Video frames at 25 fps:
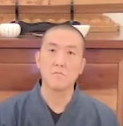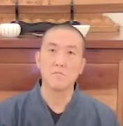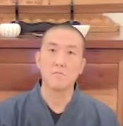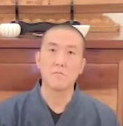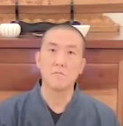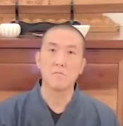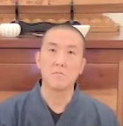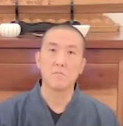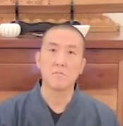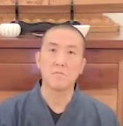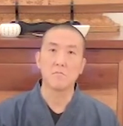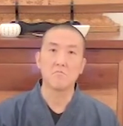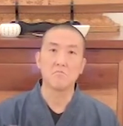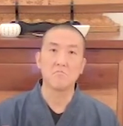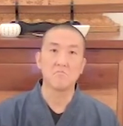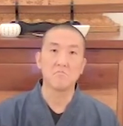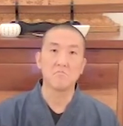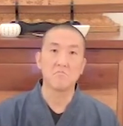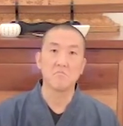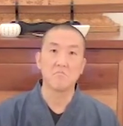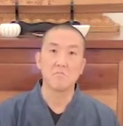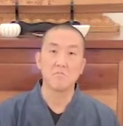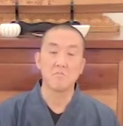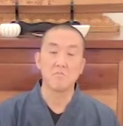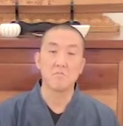
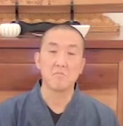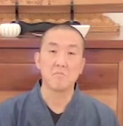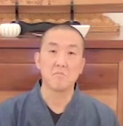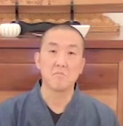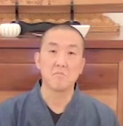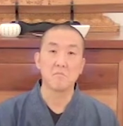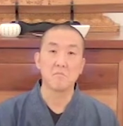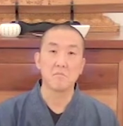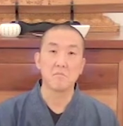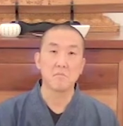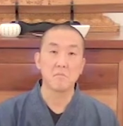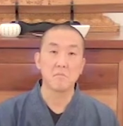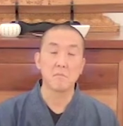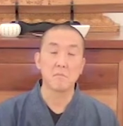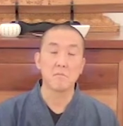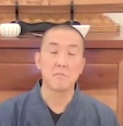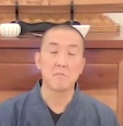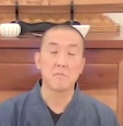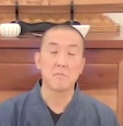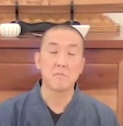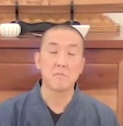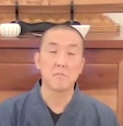(no one is talking)